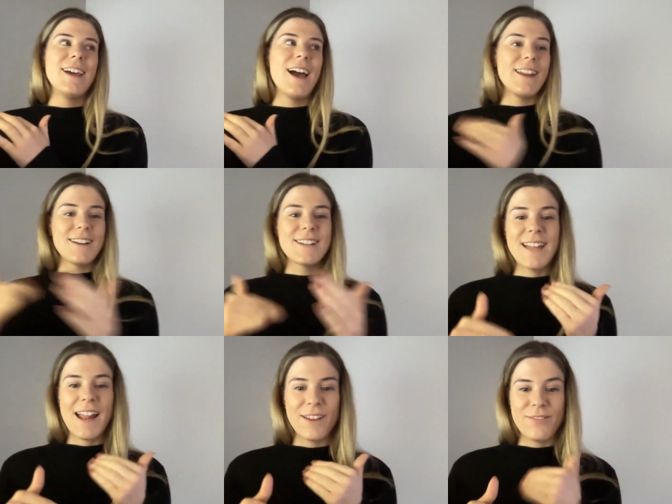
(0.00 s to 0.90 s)
and
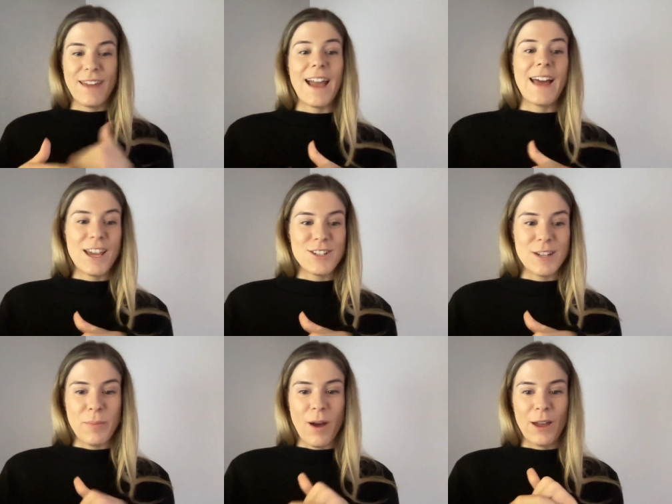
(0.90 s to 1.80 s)
understanding if they can
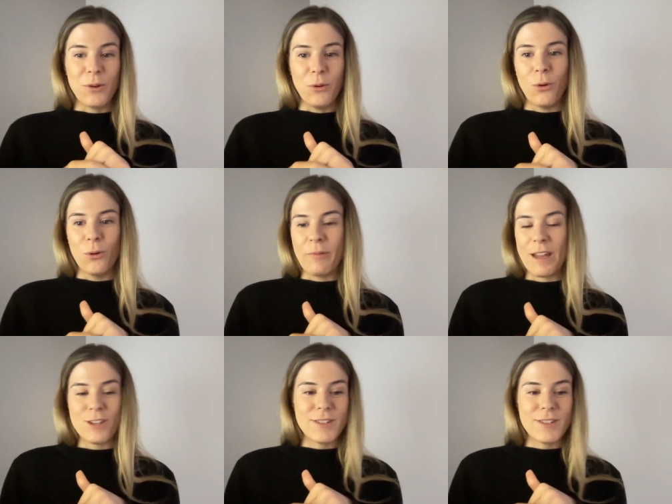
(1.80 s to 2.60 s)
actually buy or they just